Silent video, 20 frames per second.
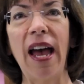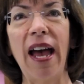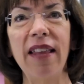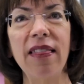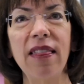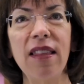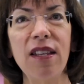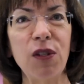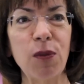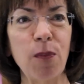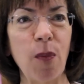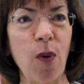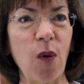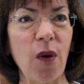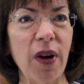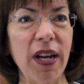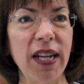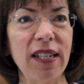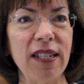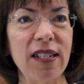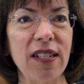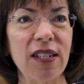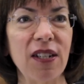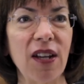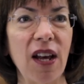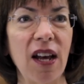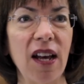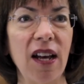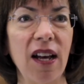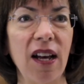At this point,
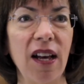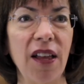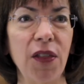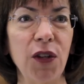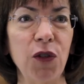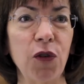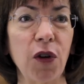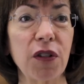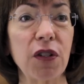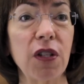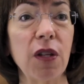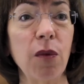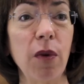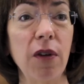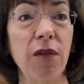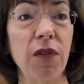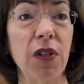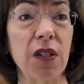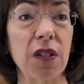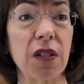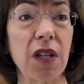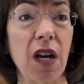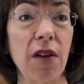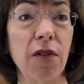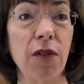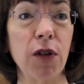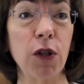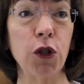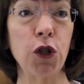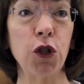uh, the drugs that we've
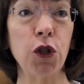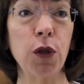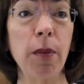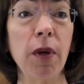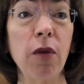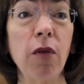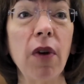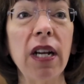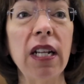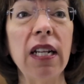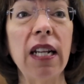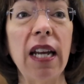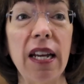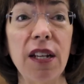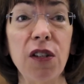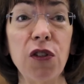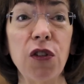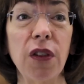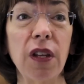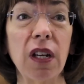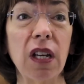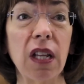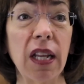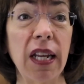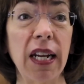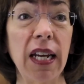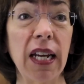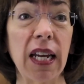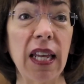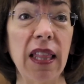discovered should be ready to enter the
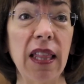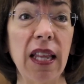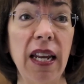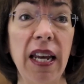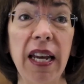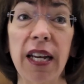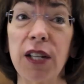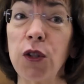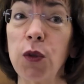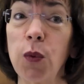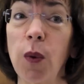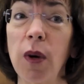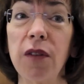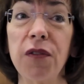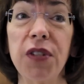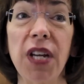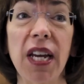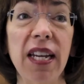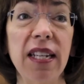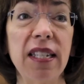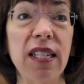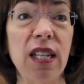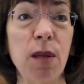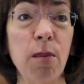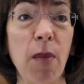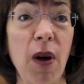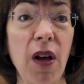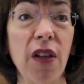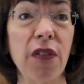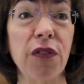clinic in the next 12 to
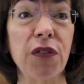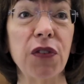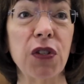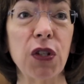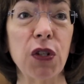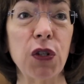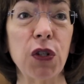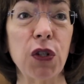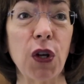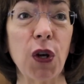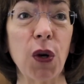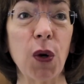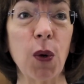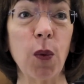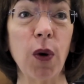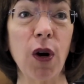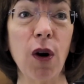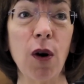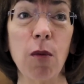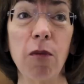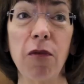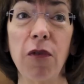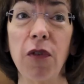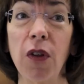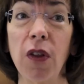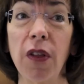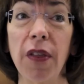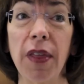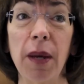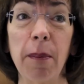18 months. So we're
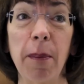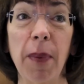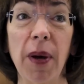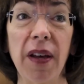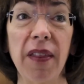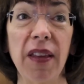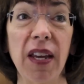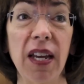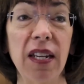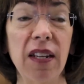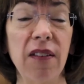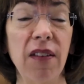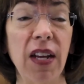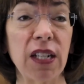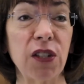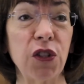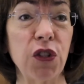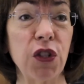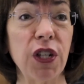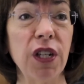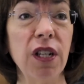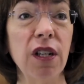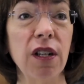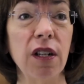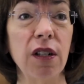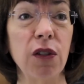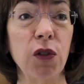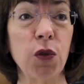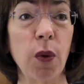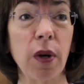hopeful that by the end of next
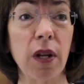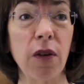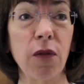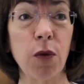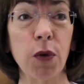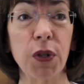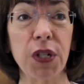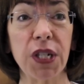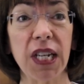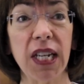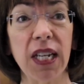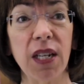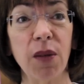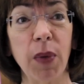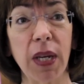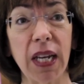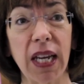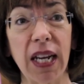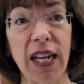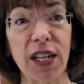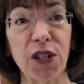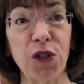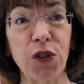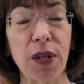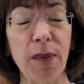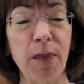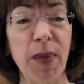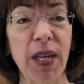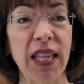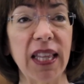year, in 2014, we can
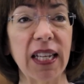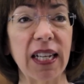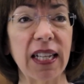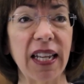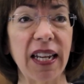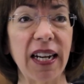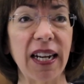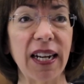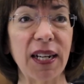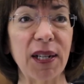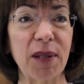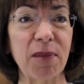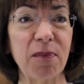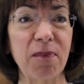actually be in the clinic.